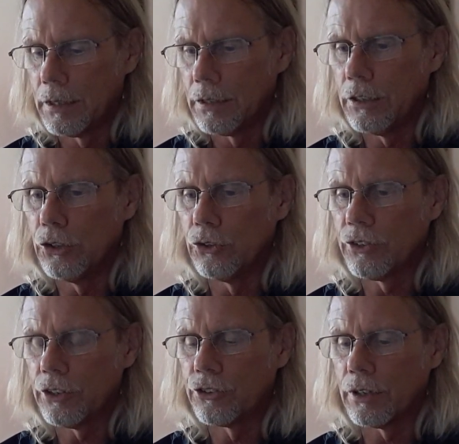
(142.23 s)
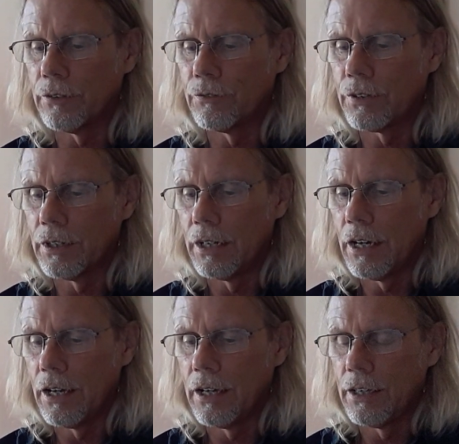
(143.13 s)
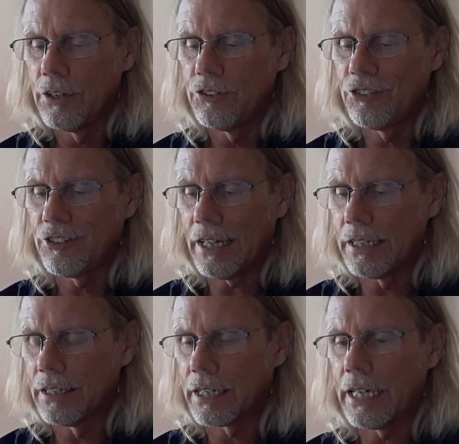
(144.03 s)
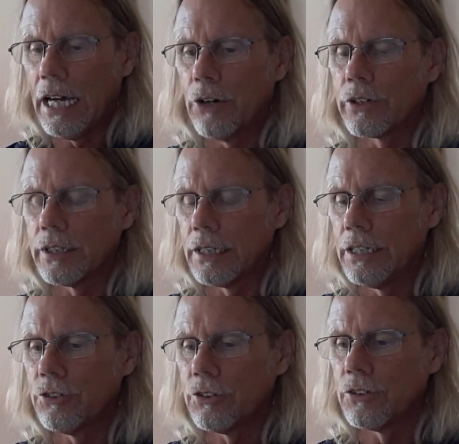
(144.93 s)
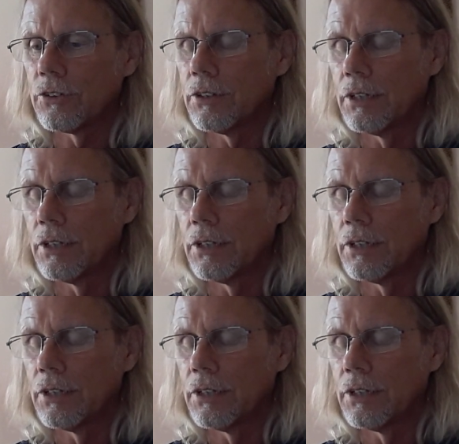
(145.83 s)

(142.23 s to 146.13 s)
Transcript: the usage of said calculations.